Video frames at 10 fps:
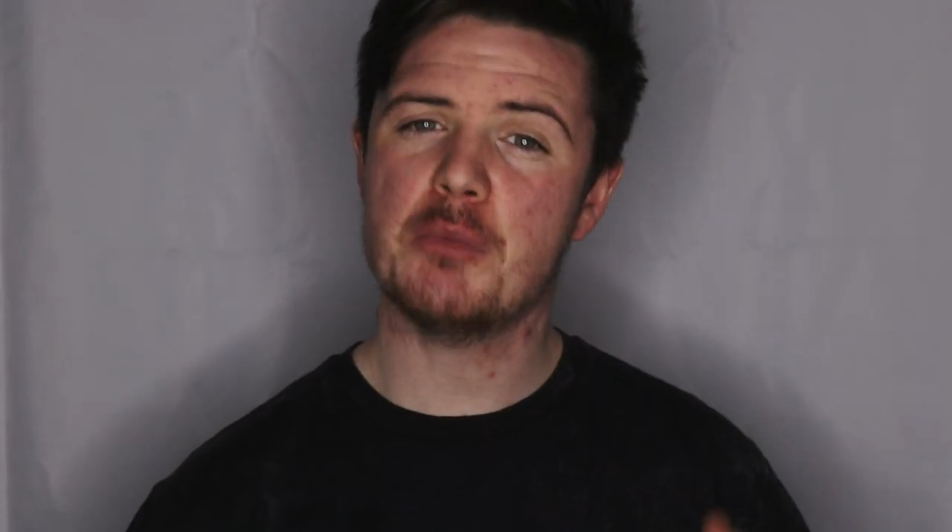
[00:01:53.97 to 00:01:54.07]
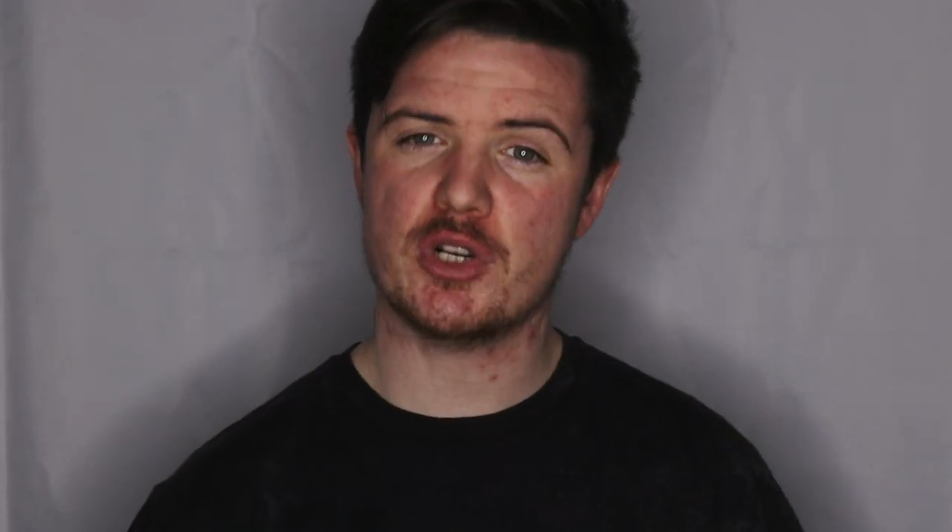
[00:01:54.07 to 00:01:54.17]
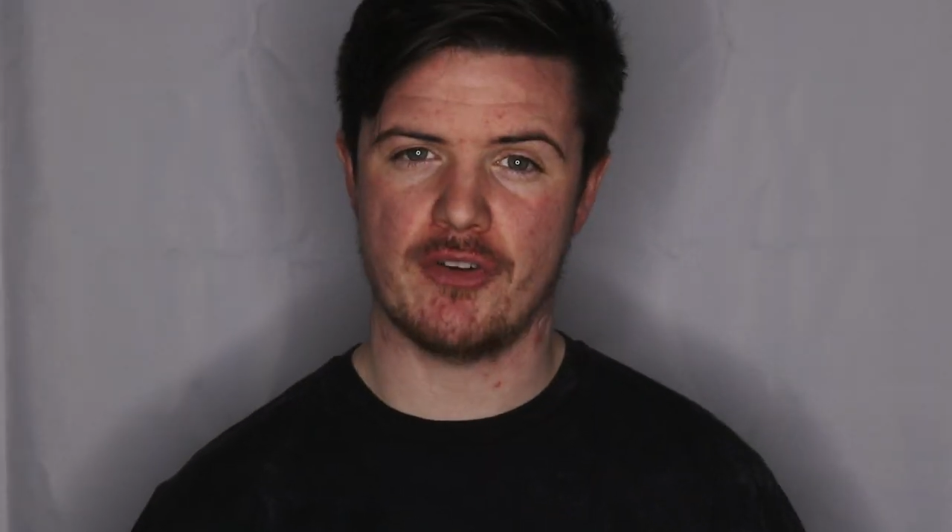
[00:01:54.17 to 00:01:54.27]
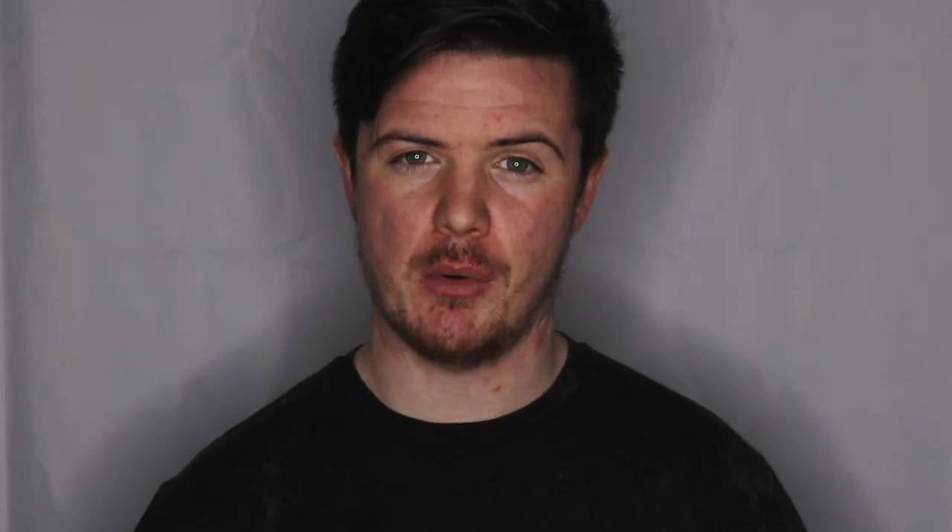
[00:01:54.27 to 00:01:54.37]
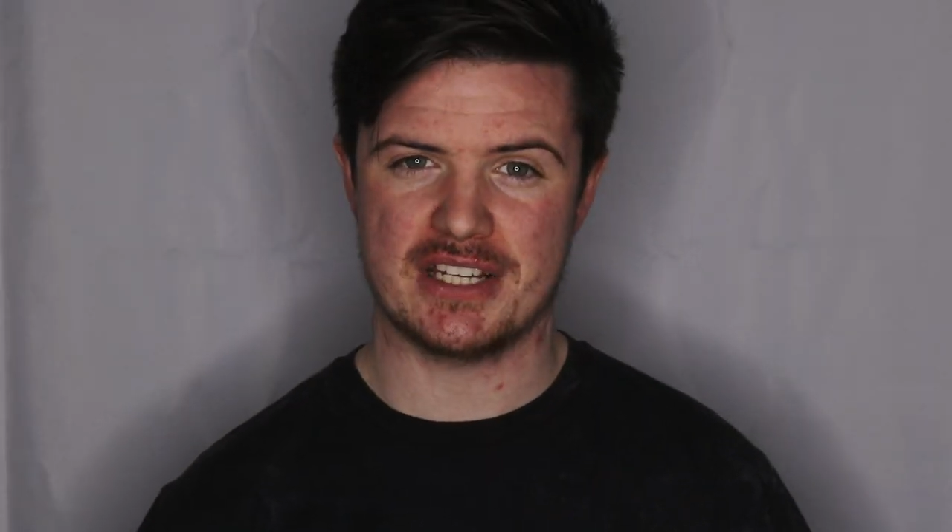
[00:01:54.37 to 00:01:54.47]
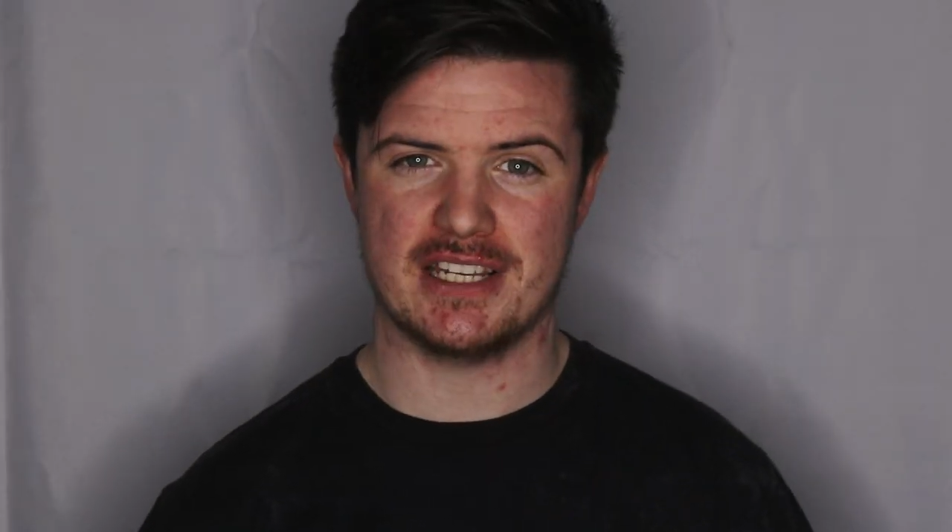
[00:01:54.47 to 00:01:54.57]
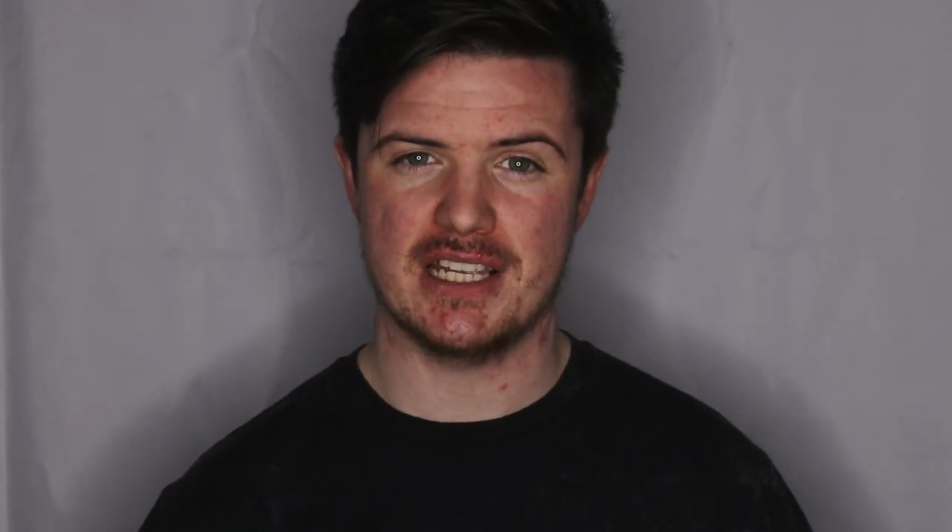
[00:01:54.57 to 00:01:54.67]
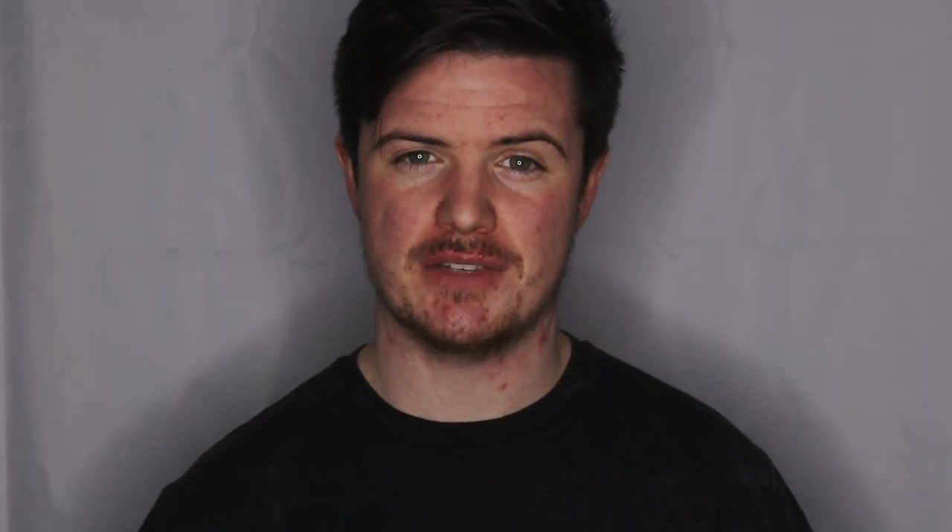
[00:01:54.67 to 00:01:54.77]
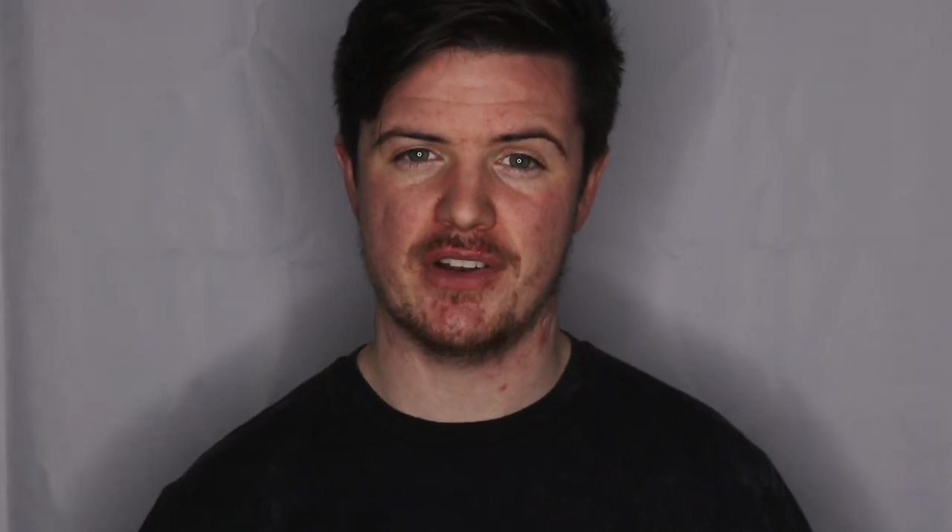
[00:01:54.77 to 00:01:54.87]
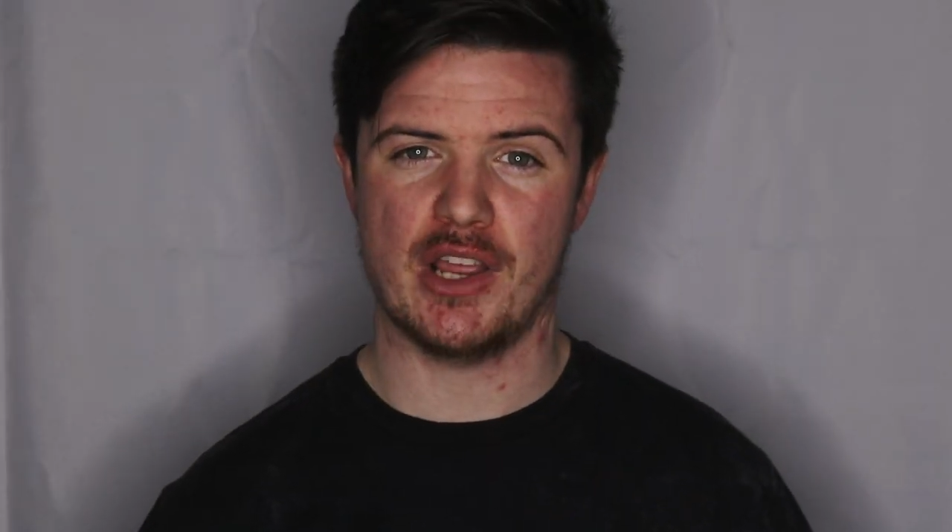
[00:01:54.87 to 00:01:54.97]
much for watching
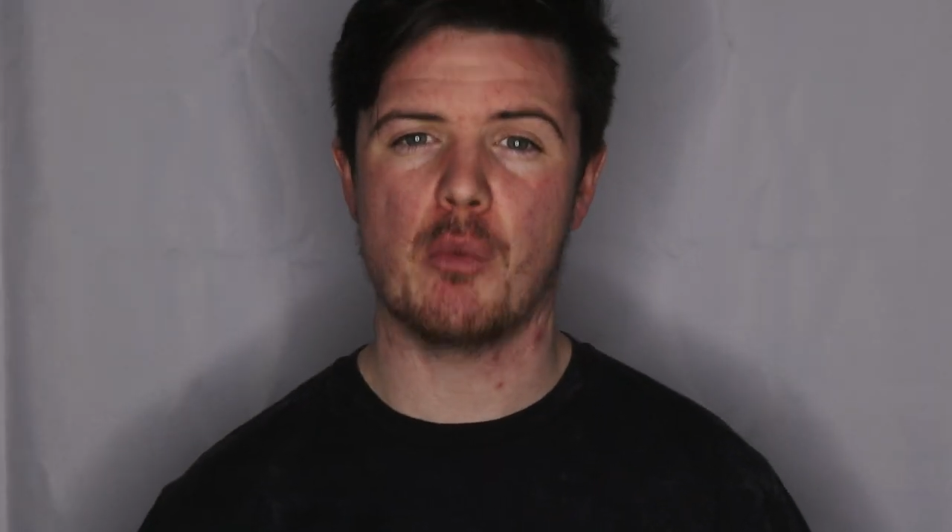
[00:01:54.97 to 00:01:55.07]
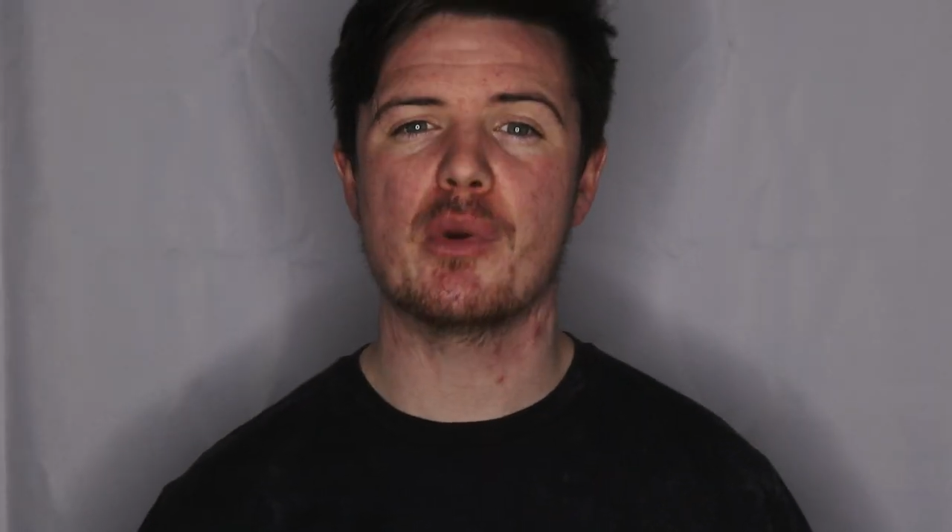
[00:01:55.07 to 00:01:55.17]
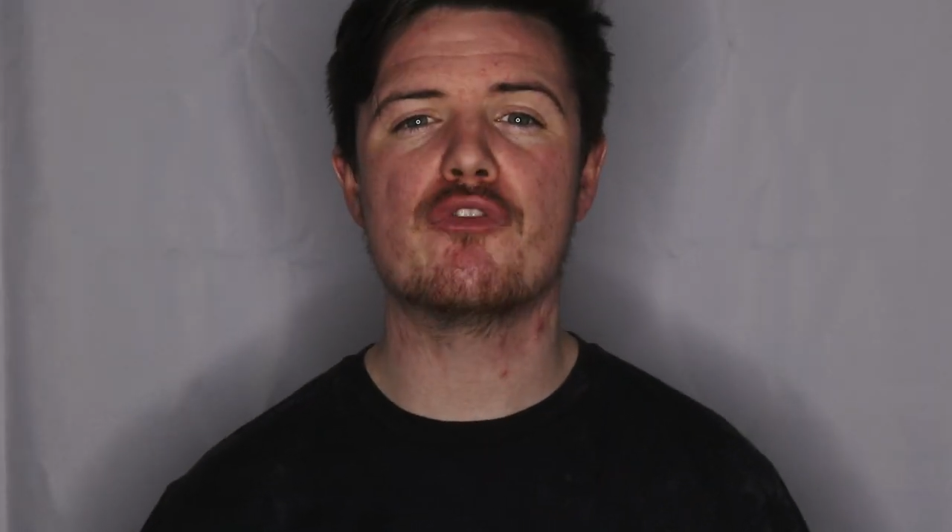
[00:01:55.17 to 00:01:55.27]
this video.